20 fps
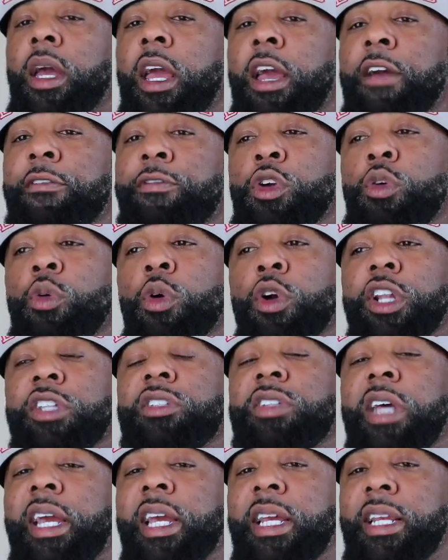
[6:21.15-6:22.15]
If you were to
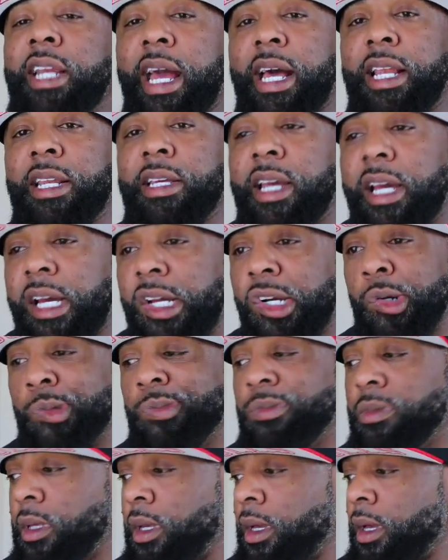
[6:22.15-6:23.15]
take an alligator,